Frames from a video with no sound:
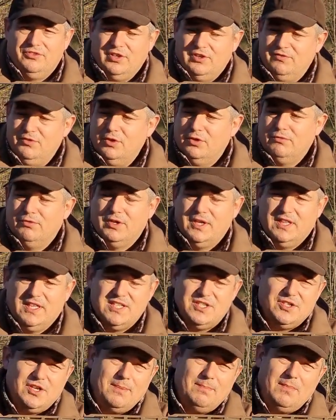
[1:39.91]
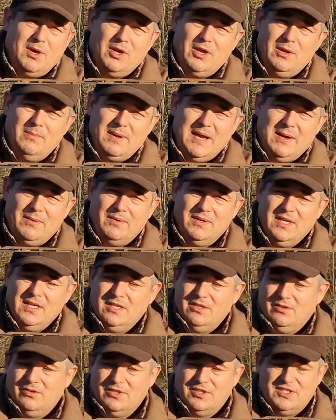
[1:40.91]
So if you're running this on a mono mount
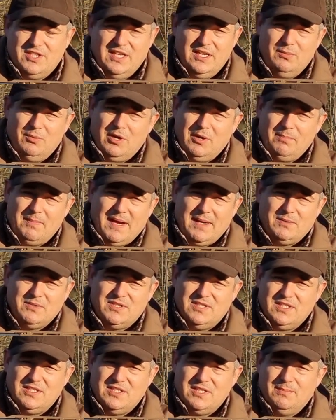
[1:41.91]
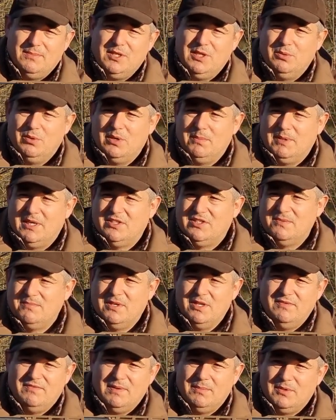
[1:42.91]
or a tier one mount system and you want to be able to
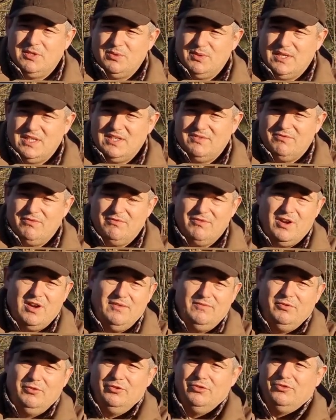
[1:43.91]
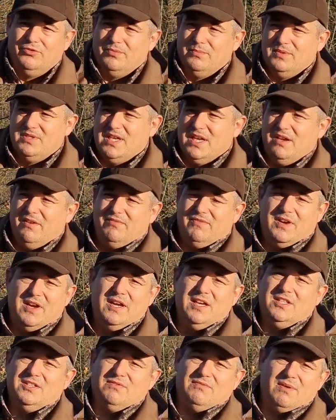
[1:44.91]
move it between different rifles from centre
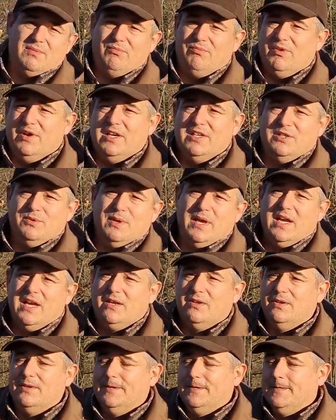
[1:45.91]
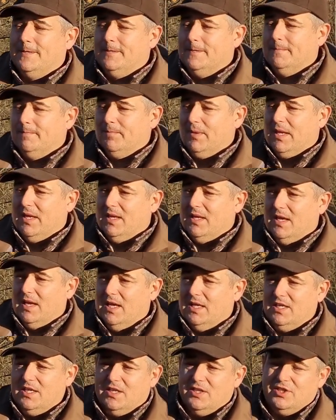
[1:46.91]
fire to rim fire to airgun,
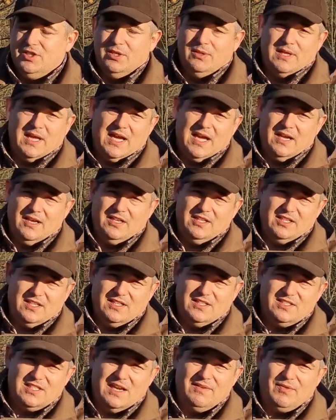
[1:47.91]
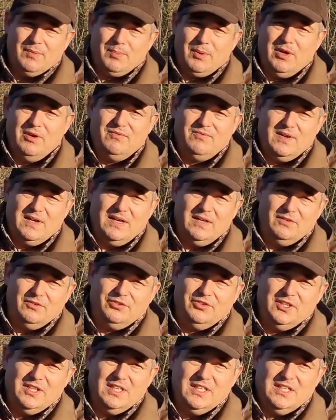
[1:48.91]
uh, you can do that and you can save the
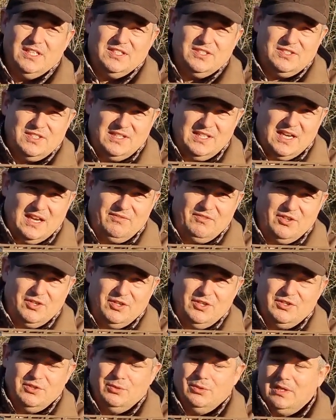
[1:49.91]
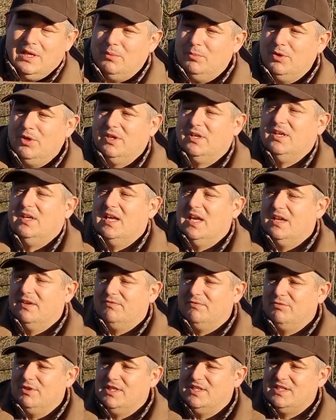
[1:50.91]
profiles so you haven't got to do all that work again
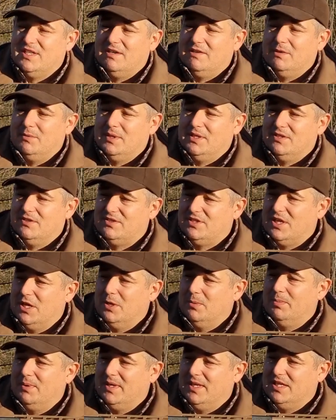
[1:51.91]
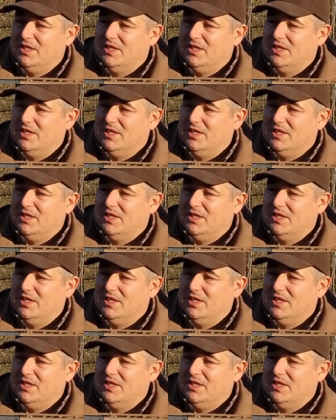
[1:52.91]
of re-zeroing the scope